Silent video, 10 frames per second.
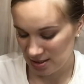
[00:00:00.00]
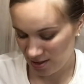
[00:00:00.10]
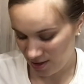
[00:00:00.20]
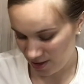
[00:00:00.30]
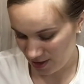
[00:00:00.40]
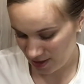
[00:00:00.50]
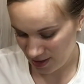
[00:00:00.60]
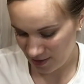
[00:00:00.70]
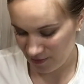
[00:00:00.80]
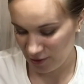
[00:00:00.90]

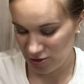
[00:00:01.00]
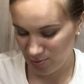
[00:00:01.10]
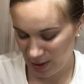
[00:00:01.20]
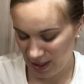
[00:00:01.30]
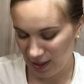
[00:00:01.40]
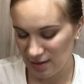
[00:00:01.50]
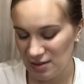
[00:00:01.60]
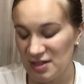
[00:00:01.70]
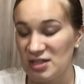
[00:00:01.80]
card for Japan.